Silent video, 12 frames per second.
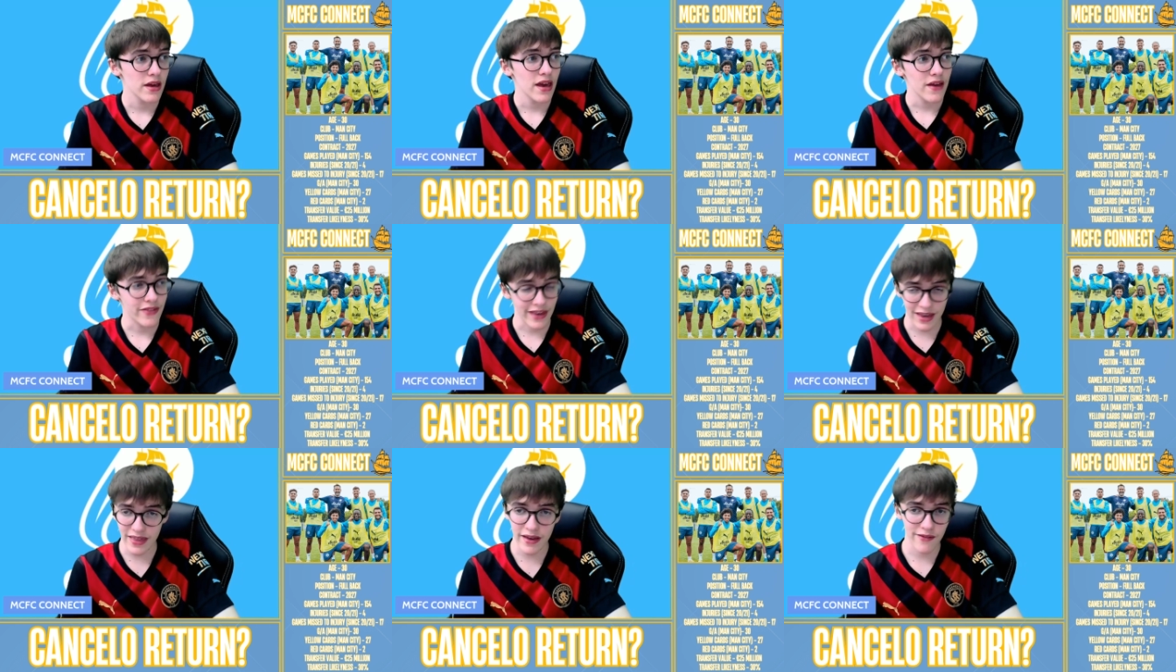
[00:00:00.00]
if they
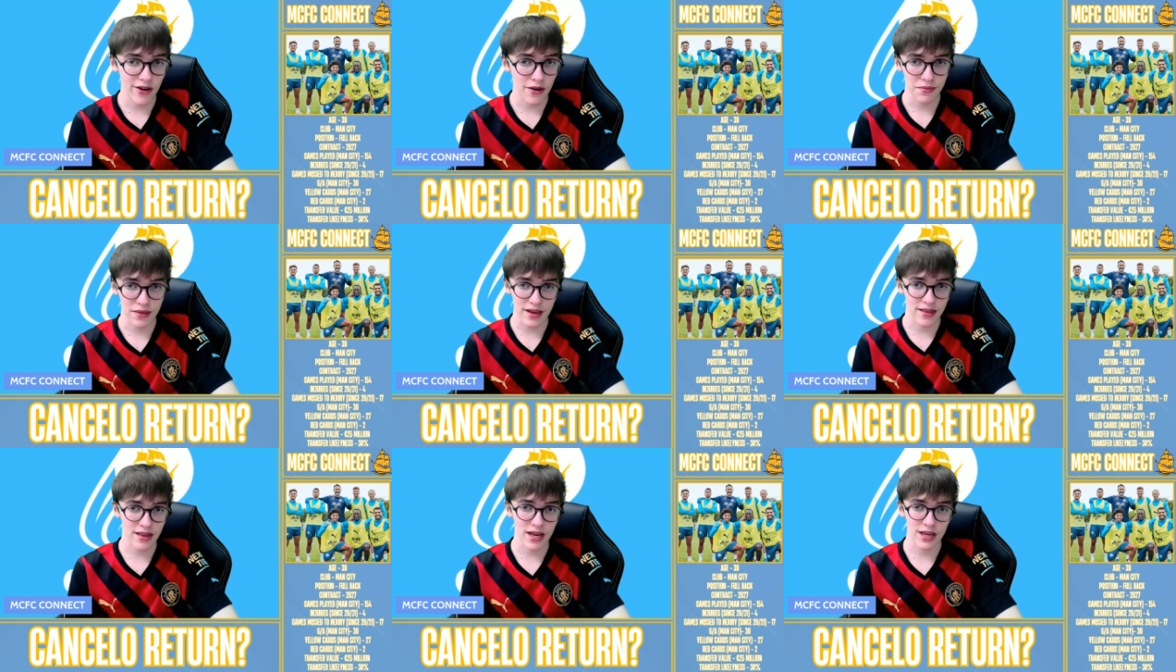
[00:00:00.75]
clear up that
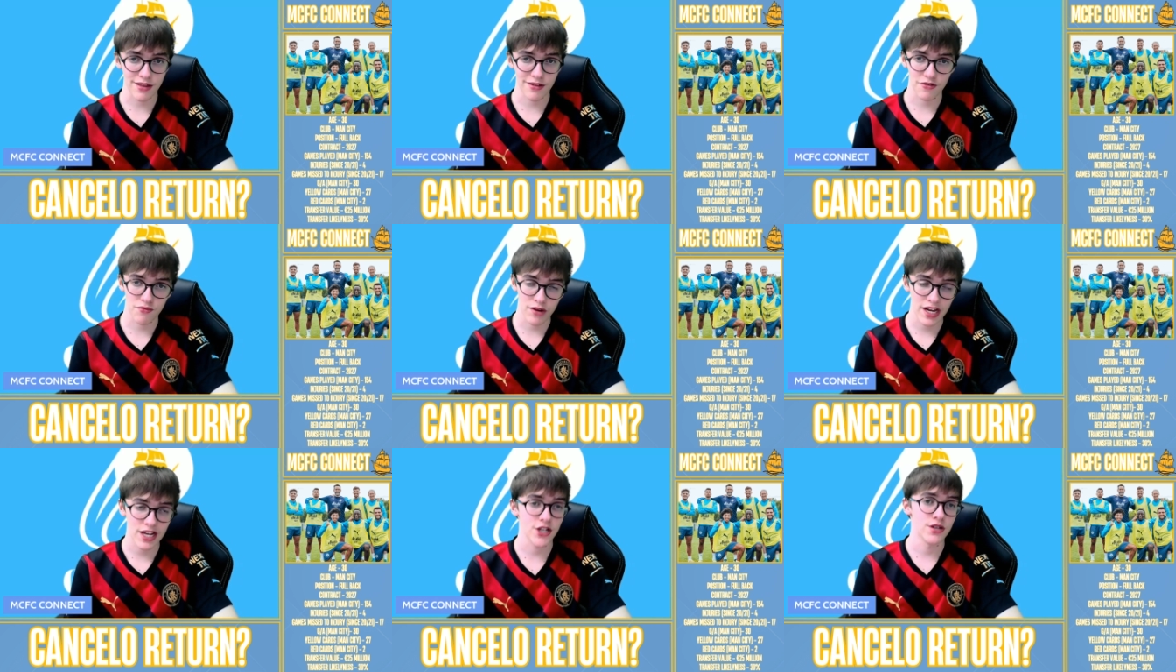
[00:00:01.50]
entire
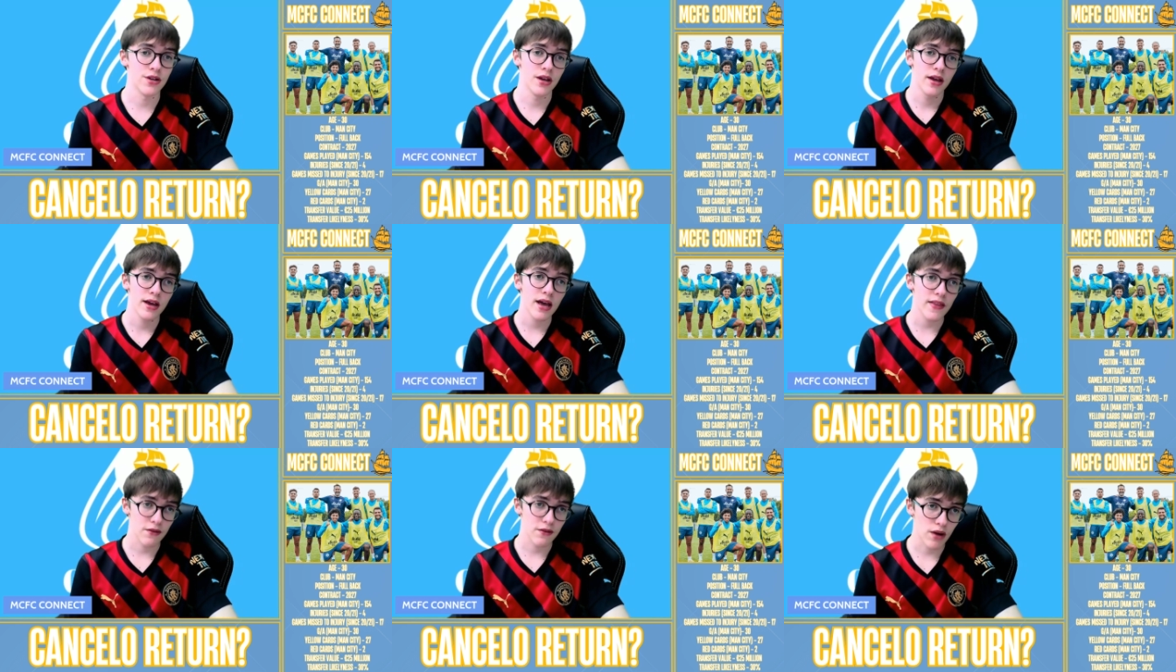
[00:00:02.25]
situation
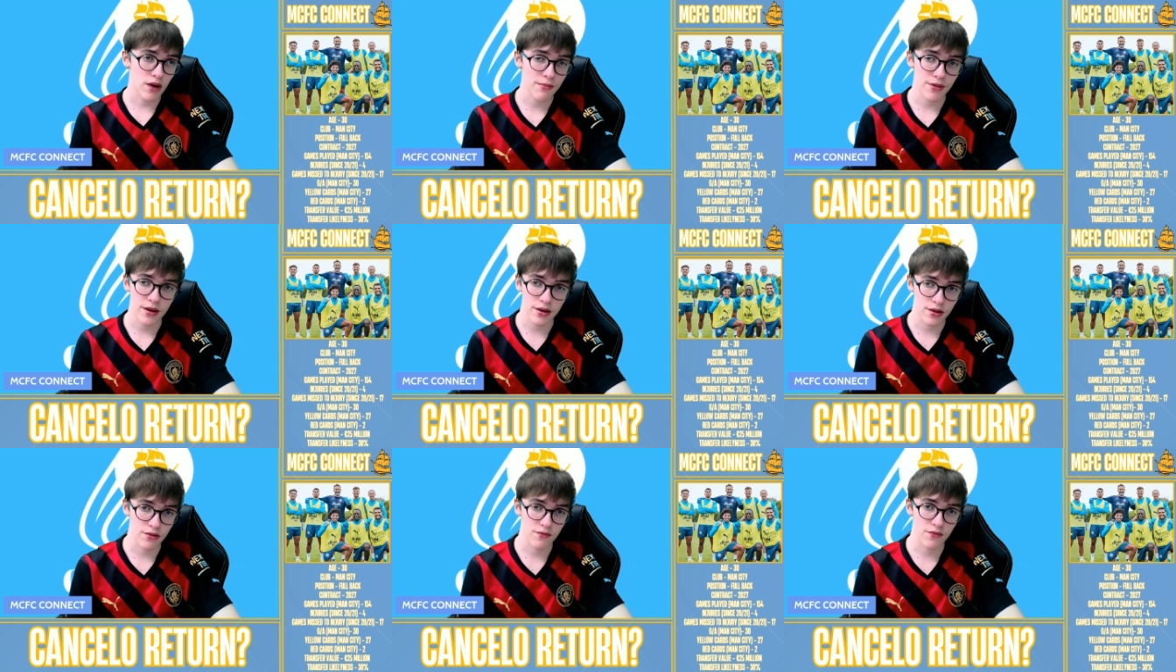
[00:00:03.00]
and they wipe that
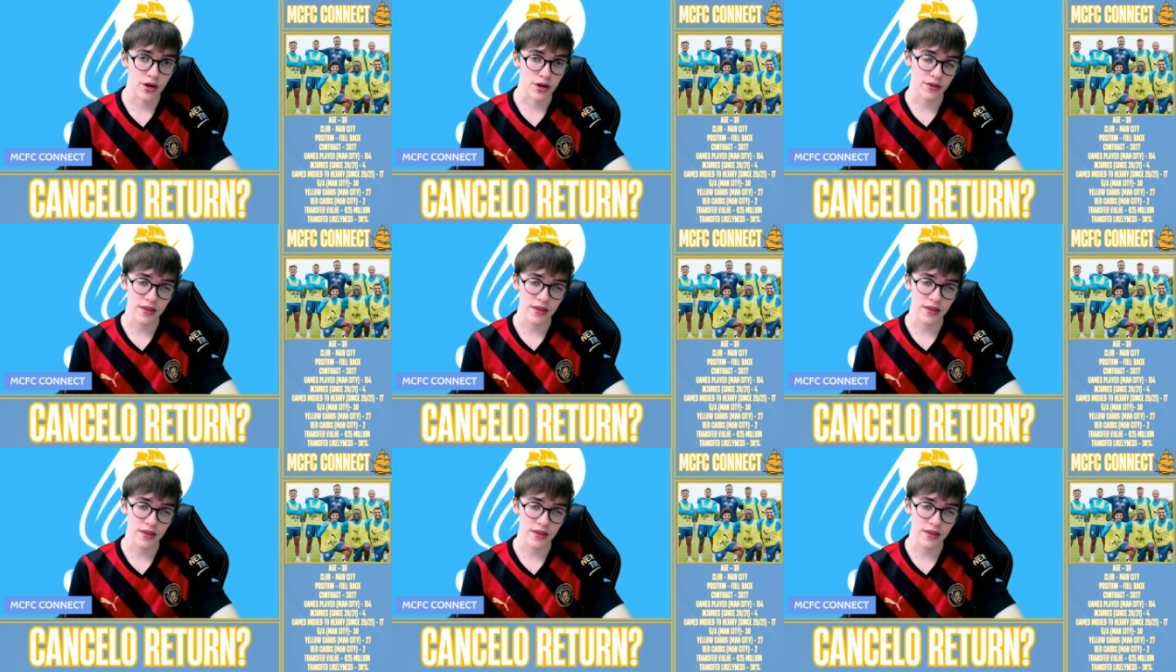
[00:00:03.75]
under the rug.